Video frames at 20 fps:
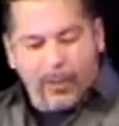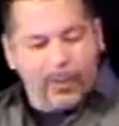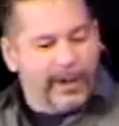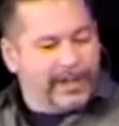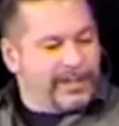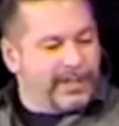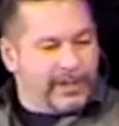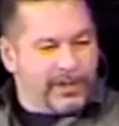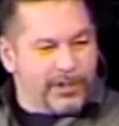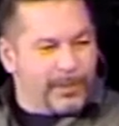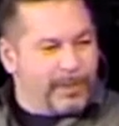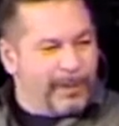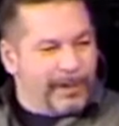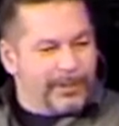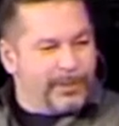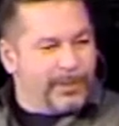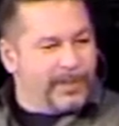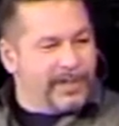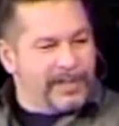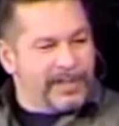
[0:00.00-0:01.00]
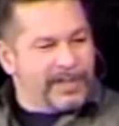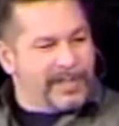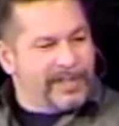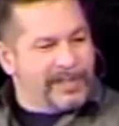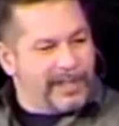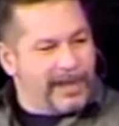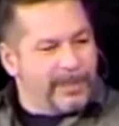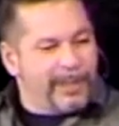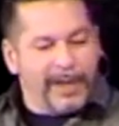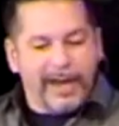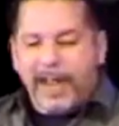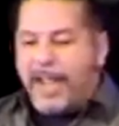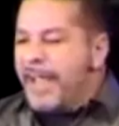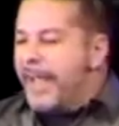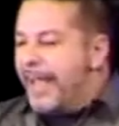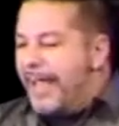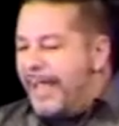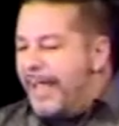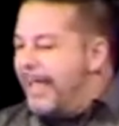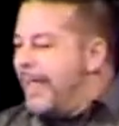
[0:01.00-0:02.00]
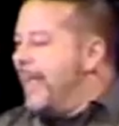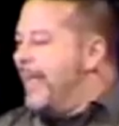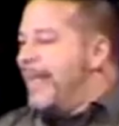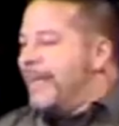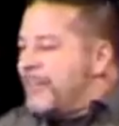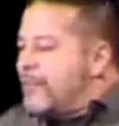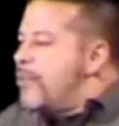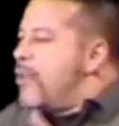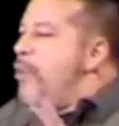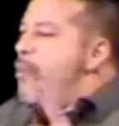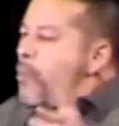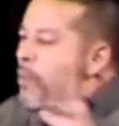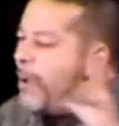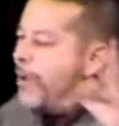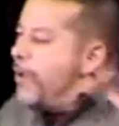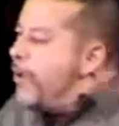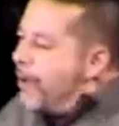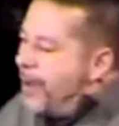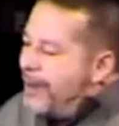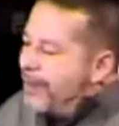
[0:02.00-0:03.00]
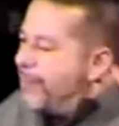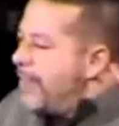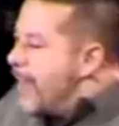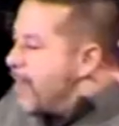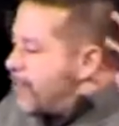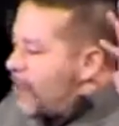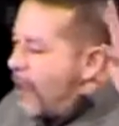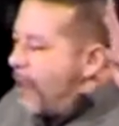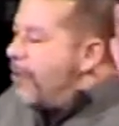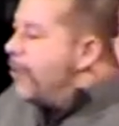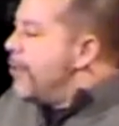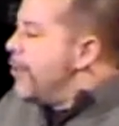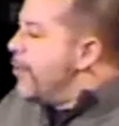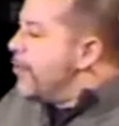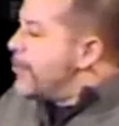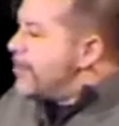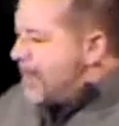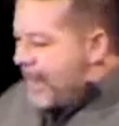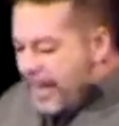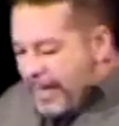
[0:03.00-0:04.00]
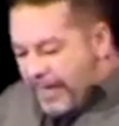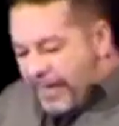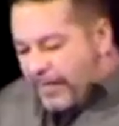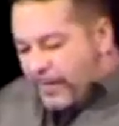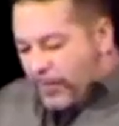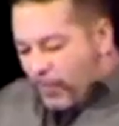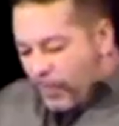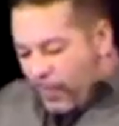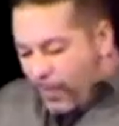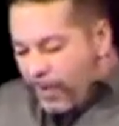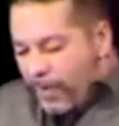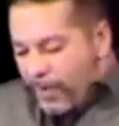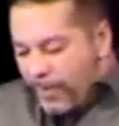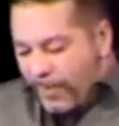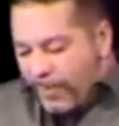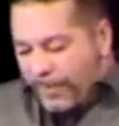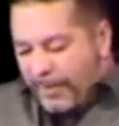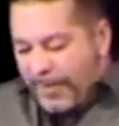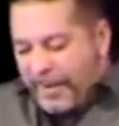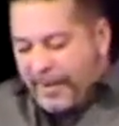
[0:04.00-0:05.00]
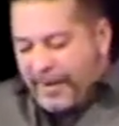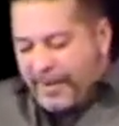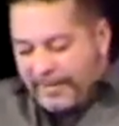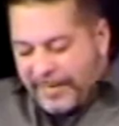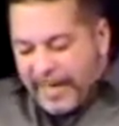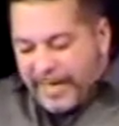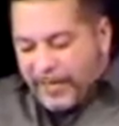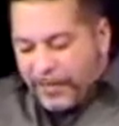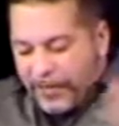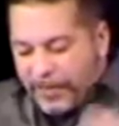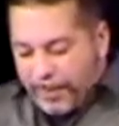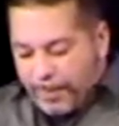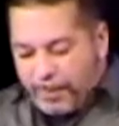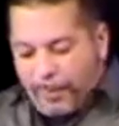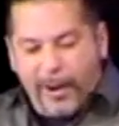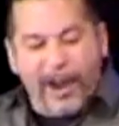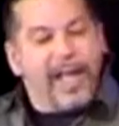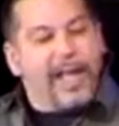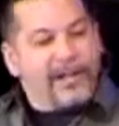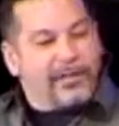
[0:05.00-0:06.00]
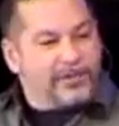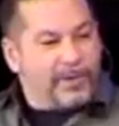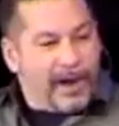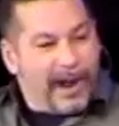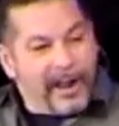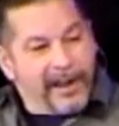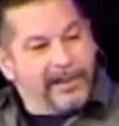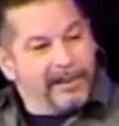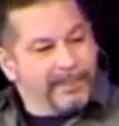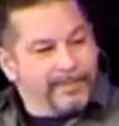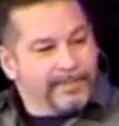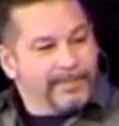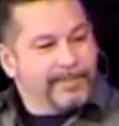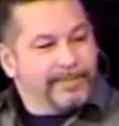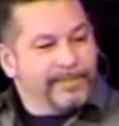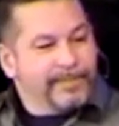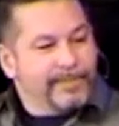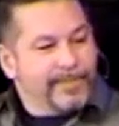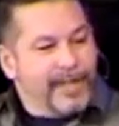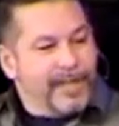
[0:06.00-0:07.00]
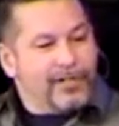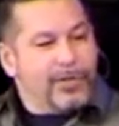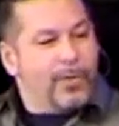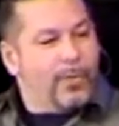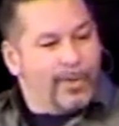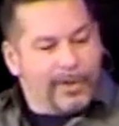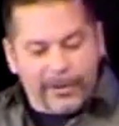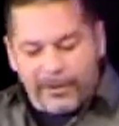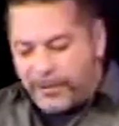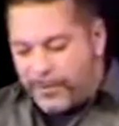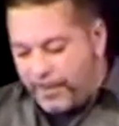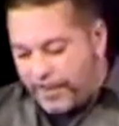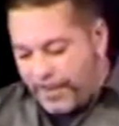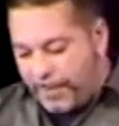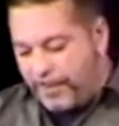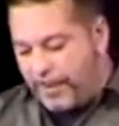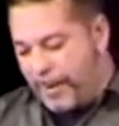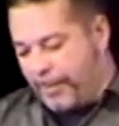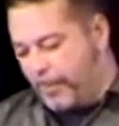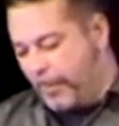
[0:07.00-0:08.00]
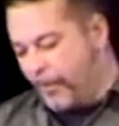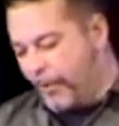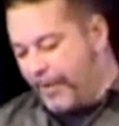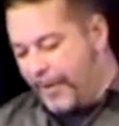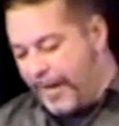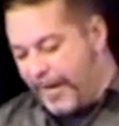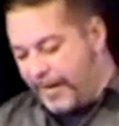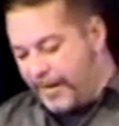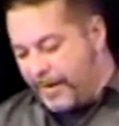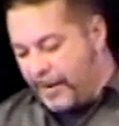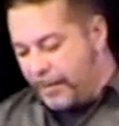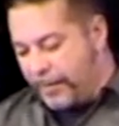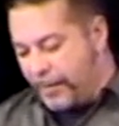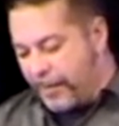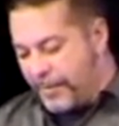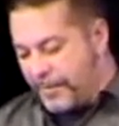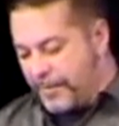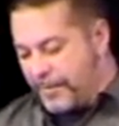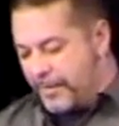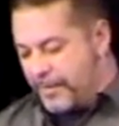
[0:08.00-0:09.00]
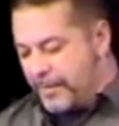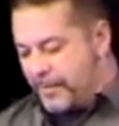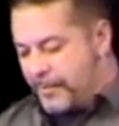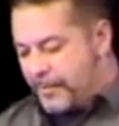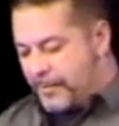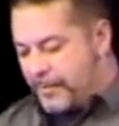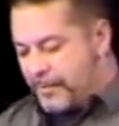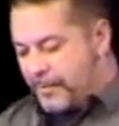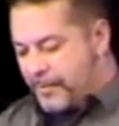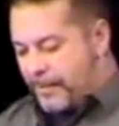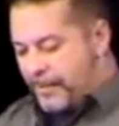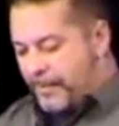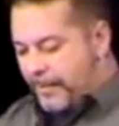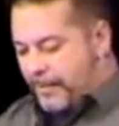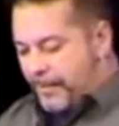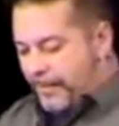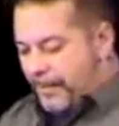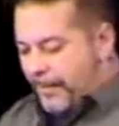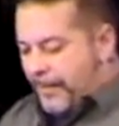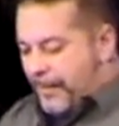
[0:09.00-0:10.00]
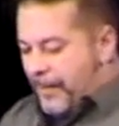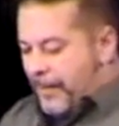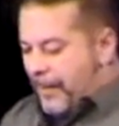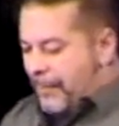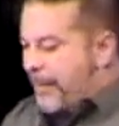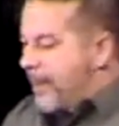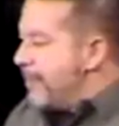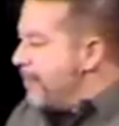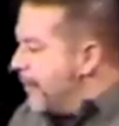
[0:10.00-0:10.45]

we get the spiritual discontentment. It's no wonder if that's all you're seeing in the world that you're depressed, right? It's no wonder so many people are on antidepressants. If I